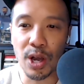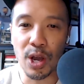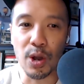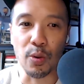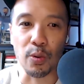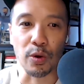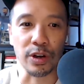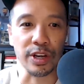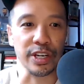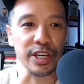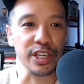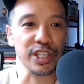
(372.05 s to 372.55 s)

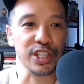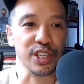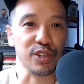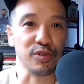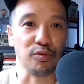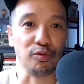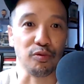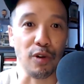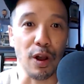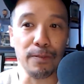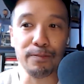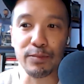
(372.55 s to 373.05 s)
We're going to
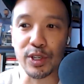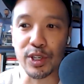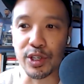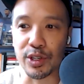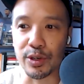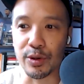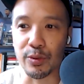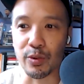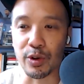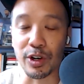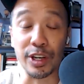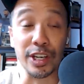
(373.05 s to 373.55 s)
disrupt
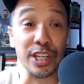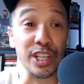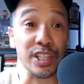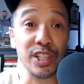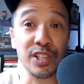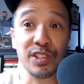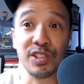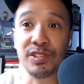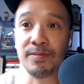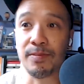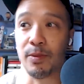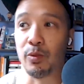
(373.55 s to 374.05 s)
you. We're going
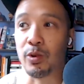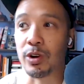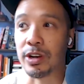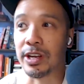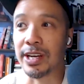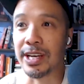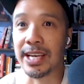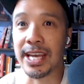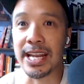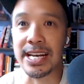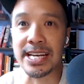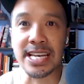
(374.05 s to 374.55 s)

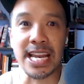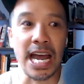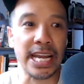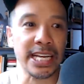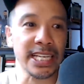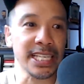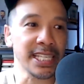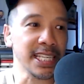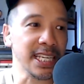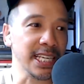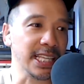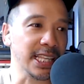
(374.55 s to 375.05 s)
to get
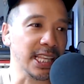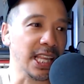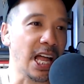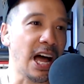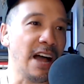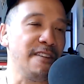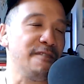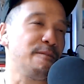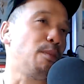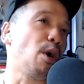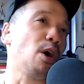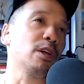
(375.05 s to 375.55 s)
19
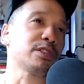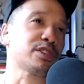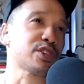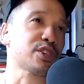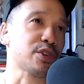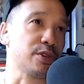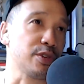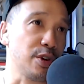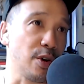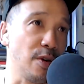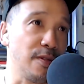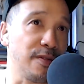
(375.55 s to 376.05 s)
live ball
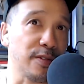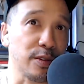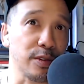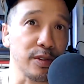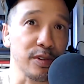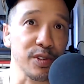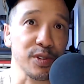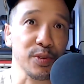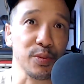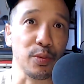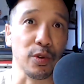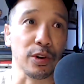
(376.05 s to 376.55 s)

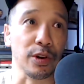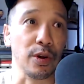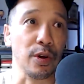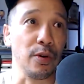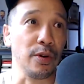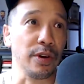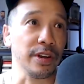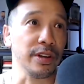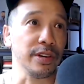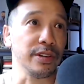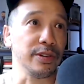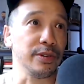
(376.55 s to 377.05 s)
turnovers. We're
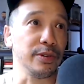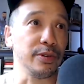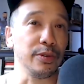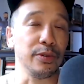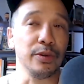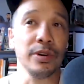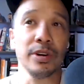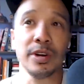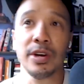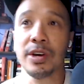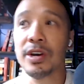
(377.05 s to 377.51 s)
going to